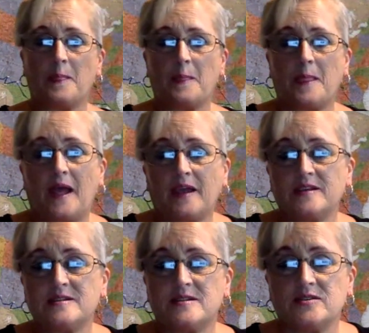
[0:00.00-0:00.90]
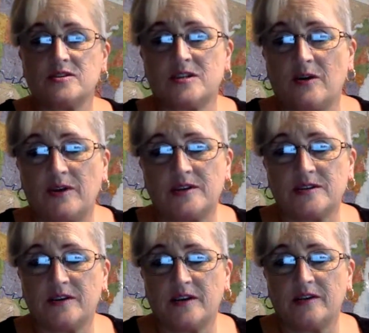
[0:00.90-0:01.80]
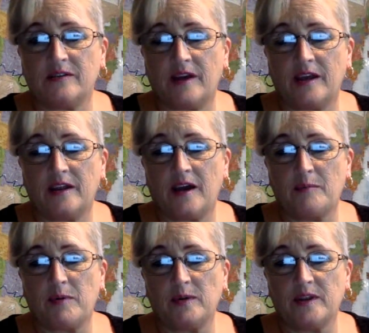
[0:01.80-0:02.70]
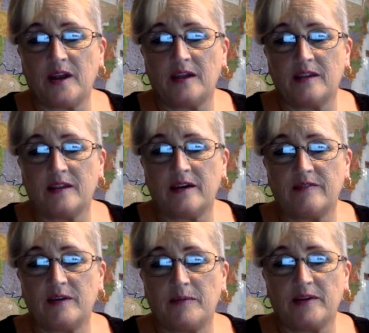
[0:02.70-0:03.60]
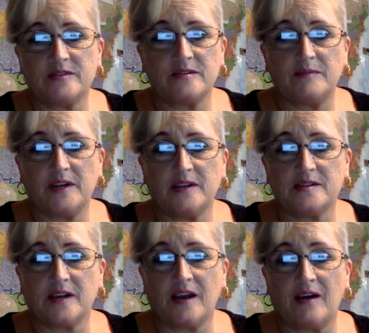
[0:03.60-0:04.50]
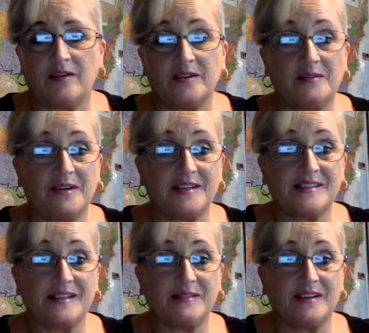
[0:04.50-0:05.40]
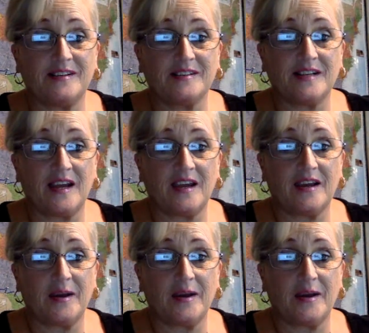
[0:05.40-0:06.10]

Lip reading: I can still show it to you. I pulled it out of the oven about 2 minutes ago. You want to see what it looks like?